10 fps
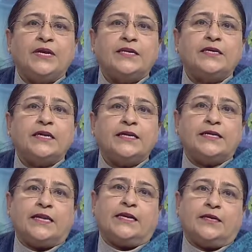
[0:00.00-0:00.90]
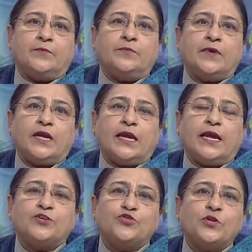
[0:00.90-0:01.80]
Beadle and Tatum
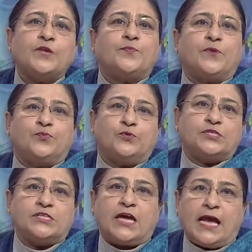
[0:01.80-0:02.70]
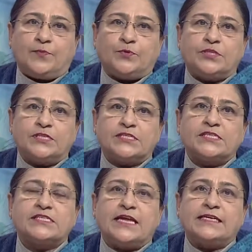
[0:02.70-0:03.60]
actually proposed the
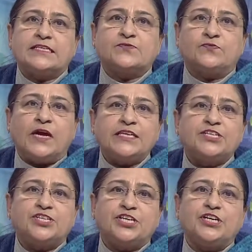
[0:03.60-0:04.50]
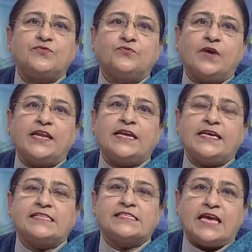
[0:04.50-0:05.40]
hypothesis that is one gene, one
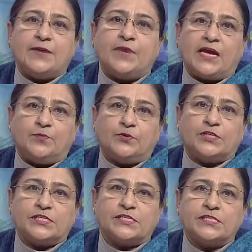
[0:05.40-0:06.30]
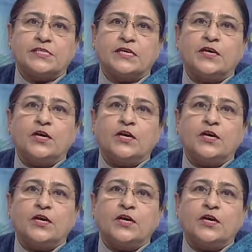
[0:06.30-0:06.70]
enzyme hypothesis.